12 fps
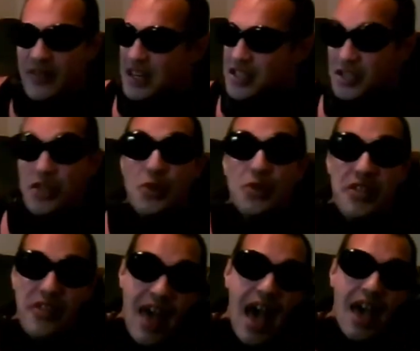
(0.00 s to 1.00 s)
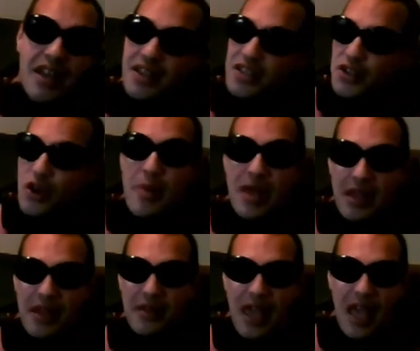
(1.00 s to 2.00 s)
And I just used that and then started
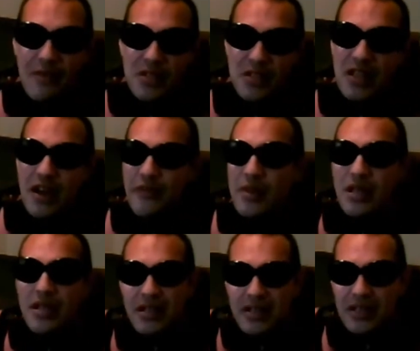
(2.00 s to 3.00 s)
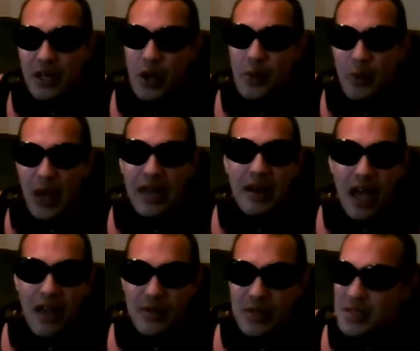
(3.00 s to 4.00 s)
making canvases out of, paint
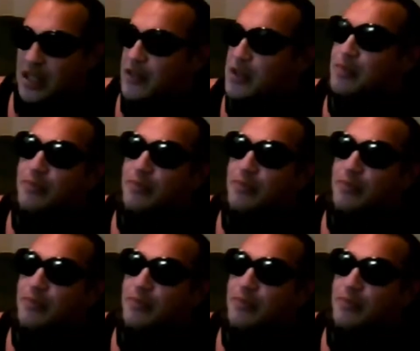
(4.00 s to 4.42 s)
knives and stuff.